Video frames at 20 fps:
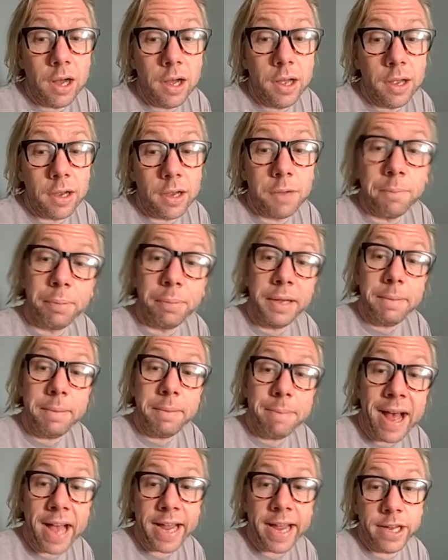complete
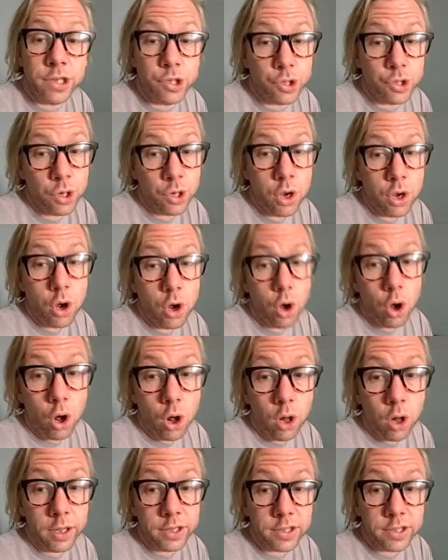package
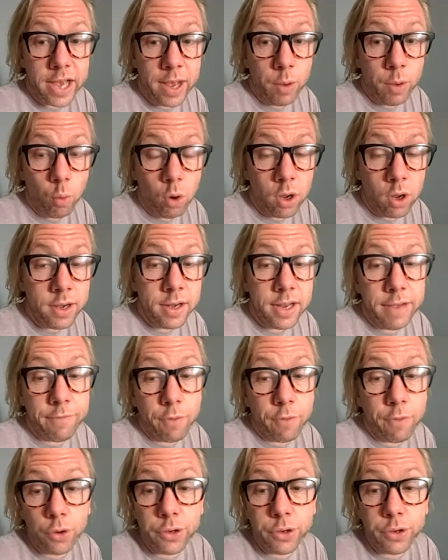all at one. If
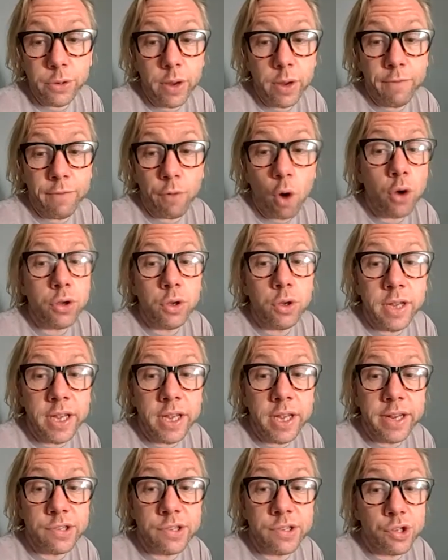all you need
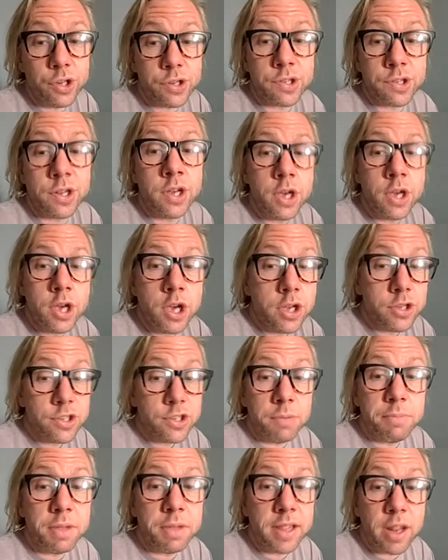is just
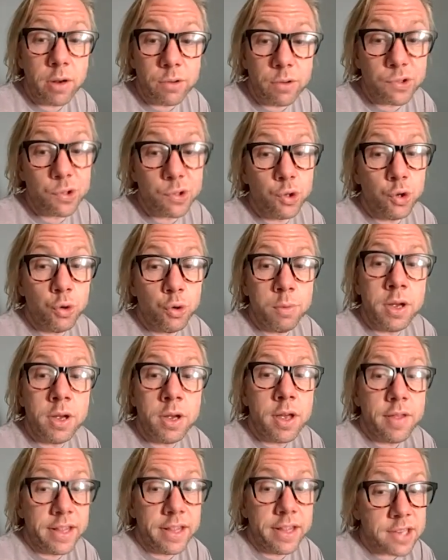something that'll Zoom,
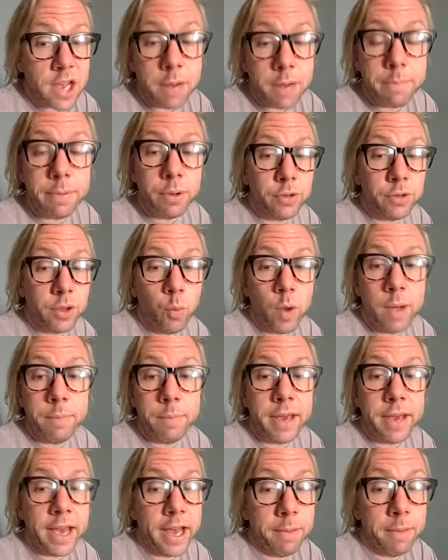that's got a built-in
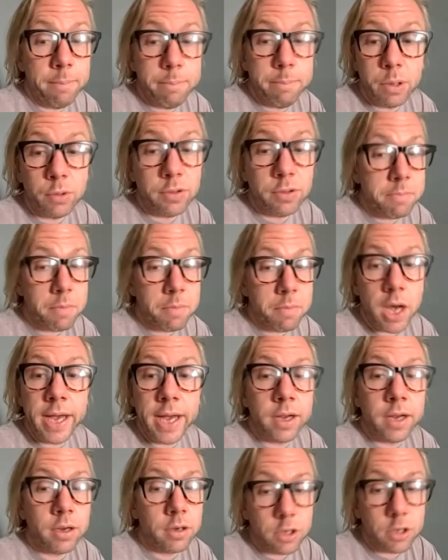webcam, built-in mic,
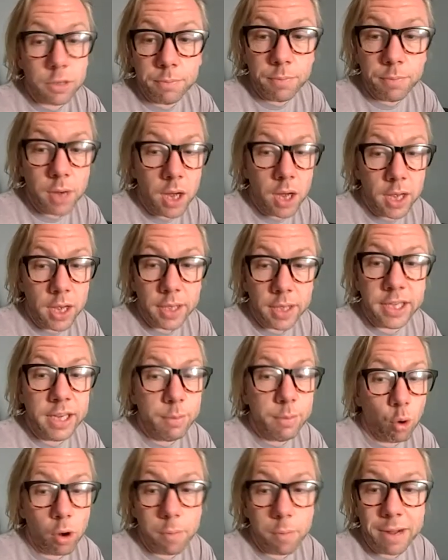
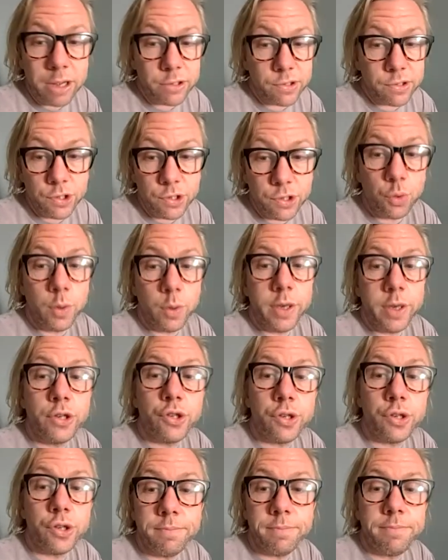keyboard and mouse
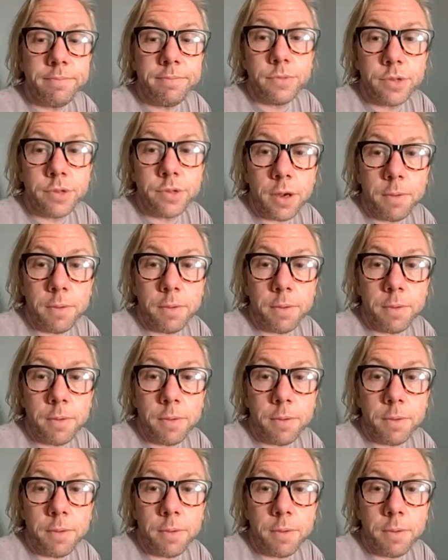situation. So